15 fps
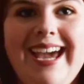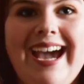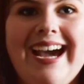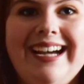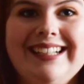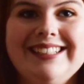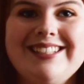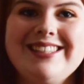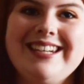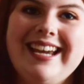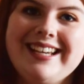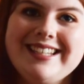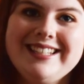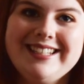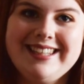And the
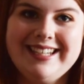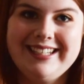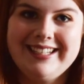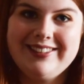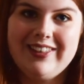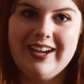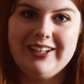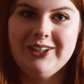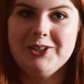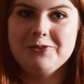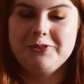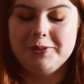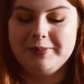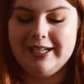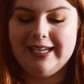next thing that I got
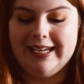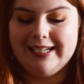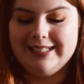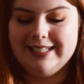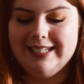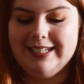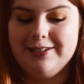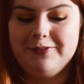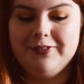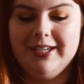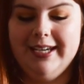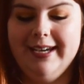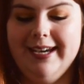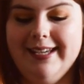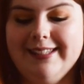from Collectif
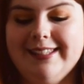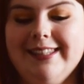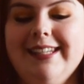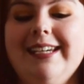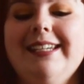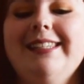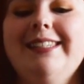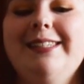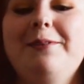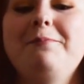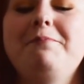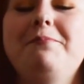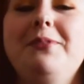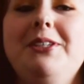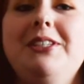is this
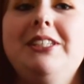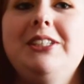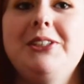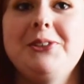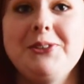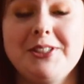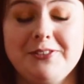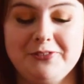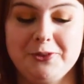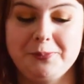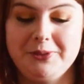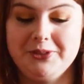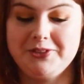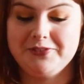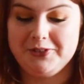
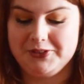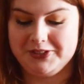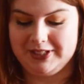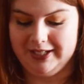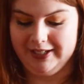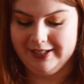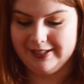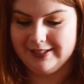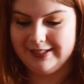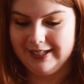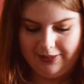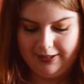beautiful skirt.